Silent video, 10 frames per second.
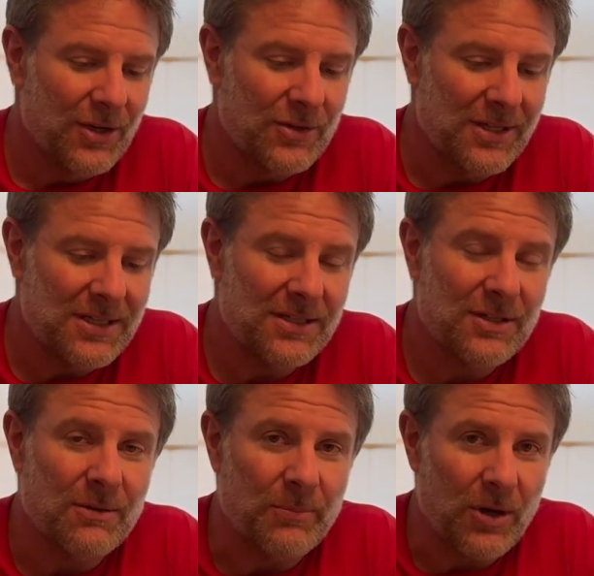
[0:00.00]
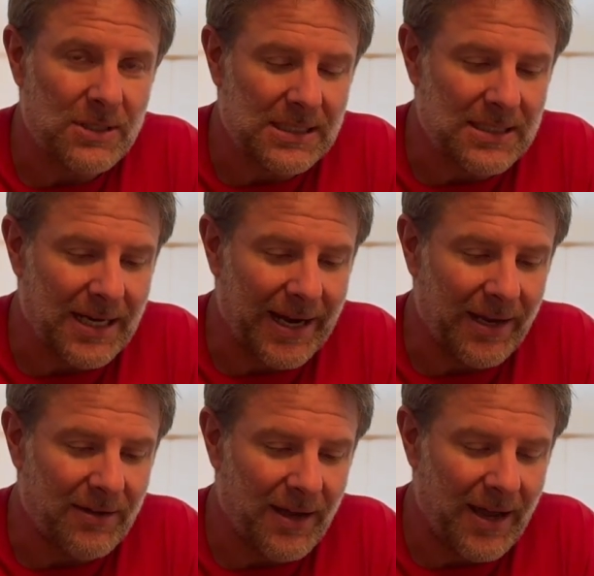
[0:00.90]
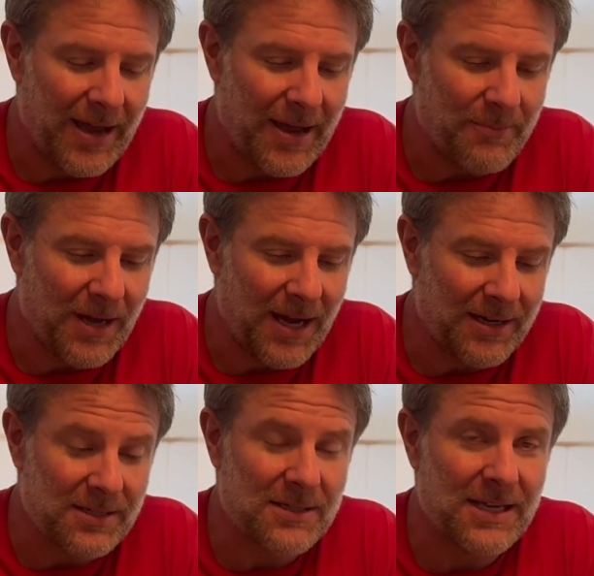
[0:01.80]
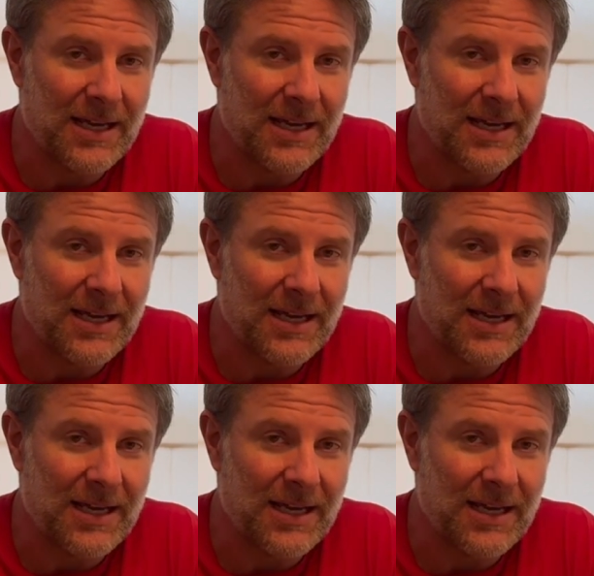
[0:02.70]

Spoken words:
So this is an unboxing today. And as I say,